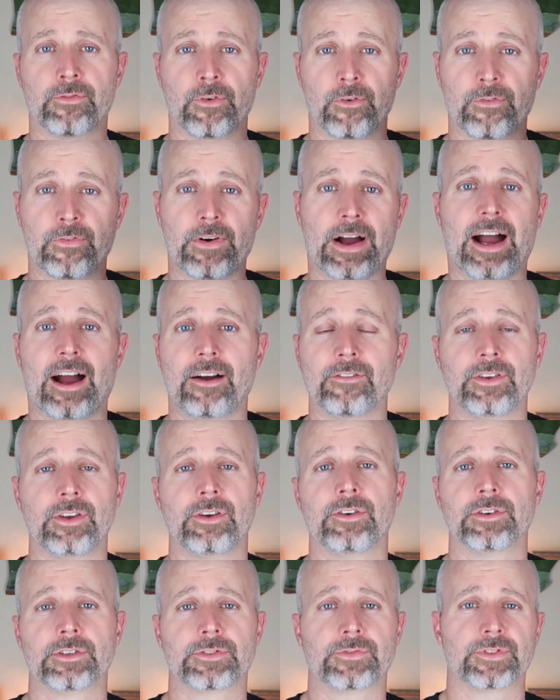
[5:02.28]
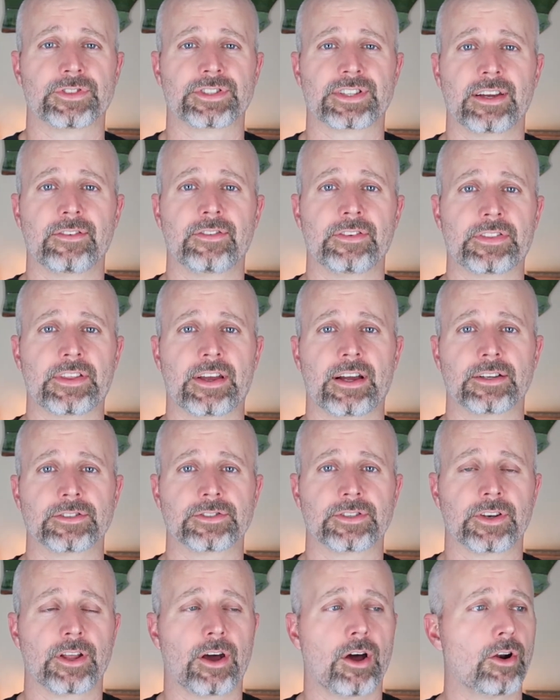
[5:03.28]
for 5 years for
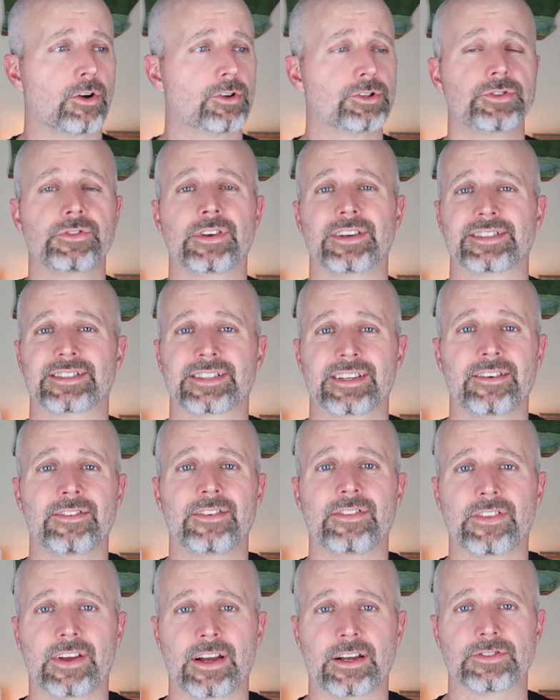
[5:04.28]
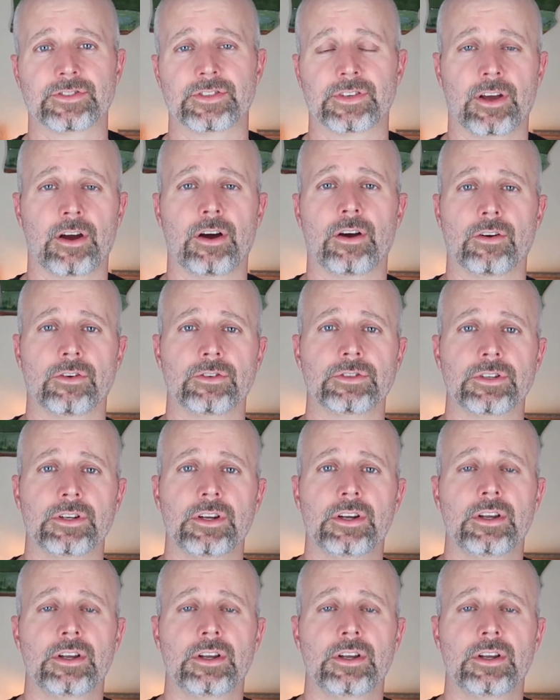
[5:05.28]
$7,000. You got $7,000